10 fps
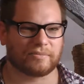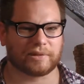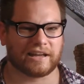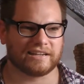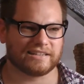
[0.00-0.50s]

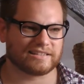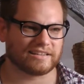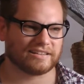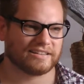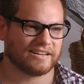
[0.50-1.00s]
Planet is
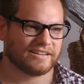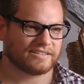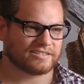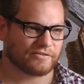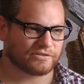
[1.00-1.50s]
a
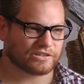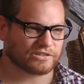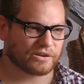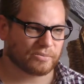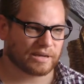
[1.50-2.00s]
San
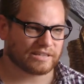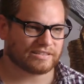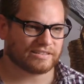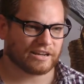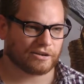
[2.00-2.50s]

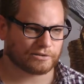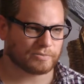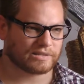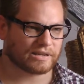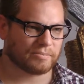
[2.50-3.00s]
Francisco-based
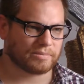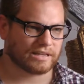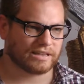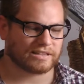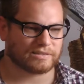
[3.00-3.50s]
aerospace
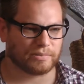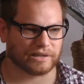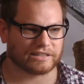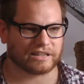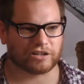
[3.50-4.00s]
company that's
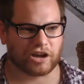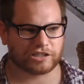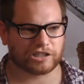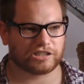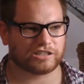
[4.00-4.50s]
built and
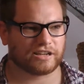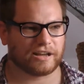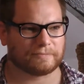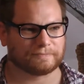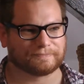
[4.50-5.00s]
launched
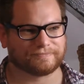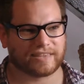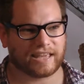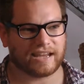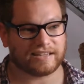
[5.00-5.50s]

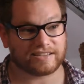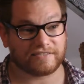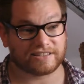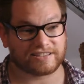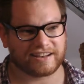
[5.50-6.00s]

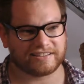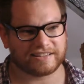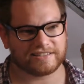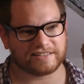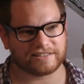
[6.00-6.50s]
87
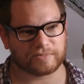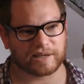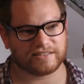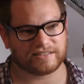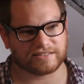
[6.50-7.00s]
satellites into
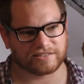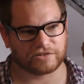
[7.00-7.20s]
space since